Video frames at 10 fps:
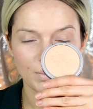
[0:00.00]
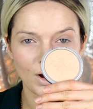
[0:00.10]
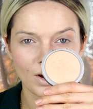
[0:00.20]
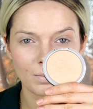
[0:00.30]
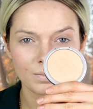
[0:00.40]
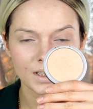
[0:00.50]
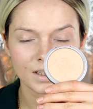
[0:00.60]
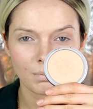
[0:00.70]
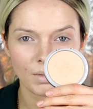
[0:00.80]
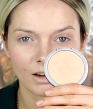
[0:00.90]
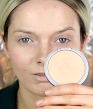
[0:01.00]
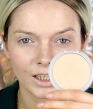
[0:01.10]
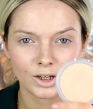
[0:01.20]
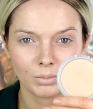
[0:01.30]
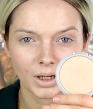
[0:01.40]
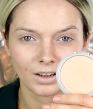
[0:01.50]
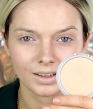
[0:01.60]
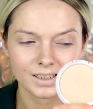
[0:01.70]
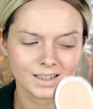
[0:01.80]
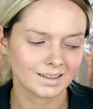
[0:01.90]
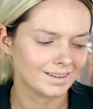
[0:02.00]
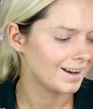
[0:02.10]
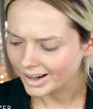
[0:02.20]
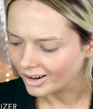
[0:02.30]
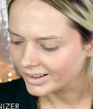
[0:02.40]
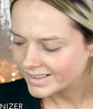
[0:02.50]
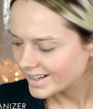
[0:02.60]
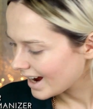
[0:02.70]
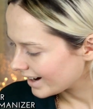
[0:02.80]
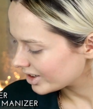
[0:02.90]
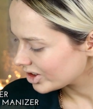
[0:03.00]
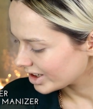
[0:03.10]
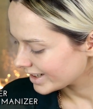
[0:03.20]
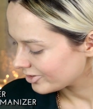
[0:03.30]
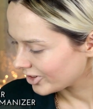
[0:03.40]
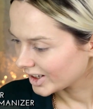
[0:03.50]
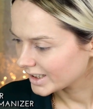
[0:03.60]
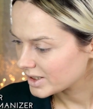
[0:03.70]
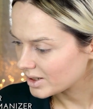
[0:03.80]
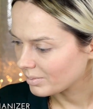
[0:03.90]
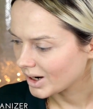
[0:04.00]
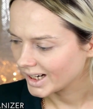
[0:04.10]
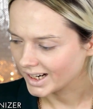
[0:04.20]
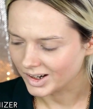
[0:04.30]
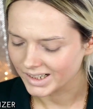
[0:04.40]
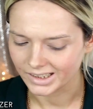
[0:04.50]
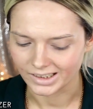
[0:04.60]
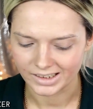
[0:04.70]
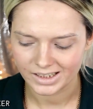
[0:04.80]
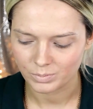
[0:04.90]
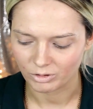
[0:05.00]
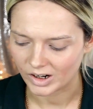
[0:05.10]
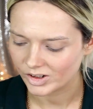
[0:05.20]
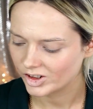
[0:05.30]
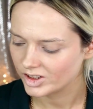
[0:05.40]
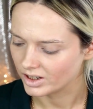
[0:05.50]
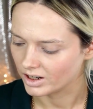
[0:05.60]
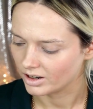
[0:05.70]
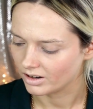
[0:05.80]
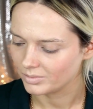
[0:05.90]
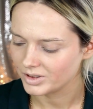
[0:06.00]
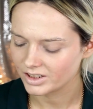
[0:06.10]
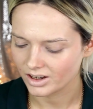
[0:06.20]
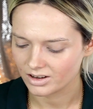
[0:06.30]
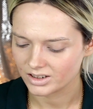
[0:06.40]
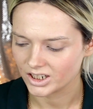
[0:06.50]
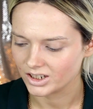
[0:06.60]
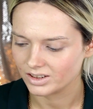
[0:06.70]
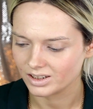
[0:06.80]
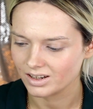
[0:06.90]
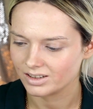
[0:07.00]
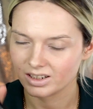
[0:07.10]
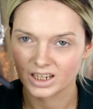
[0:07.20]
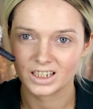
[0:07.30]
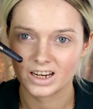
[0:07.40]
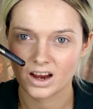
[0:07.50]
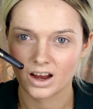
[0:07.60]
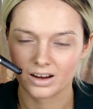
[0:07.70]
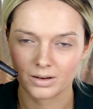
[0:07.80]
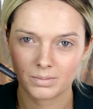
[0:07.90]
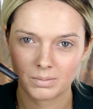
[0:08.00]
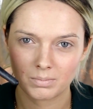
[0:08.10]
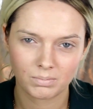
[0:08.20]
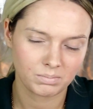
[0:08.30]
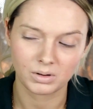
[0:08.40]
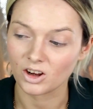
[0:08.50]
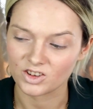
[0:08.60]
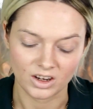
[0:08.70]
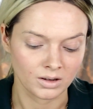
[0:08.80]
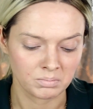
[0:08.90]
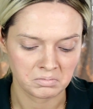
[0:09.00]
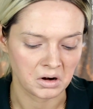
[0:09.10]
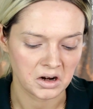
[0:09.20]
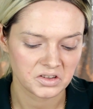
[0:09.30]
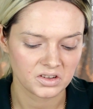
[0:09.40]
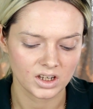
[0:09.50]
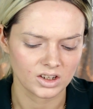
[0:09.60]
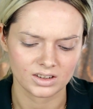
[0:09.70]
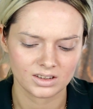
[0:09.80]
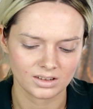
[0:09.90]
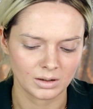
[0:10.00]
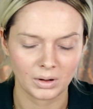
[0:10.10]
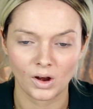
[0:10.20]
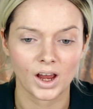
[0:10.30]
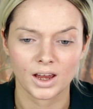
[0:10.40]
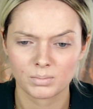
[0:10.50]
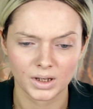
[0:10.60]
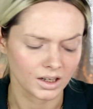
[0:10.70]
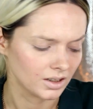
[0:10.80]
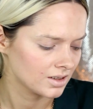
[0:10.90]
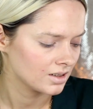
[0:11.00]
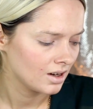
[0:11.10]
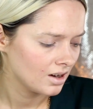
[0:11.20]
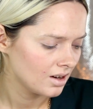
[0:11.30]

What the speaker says: the Balm's Mary Luminizer. I can't actually find my highlight brush, so I'm just going to use this Inika blusher brush to just apply it because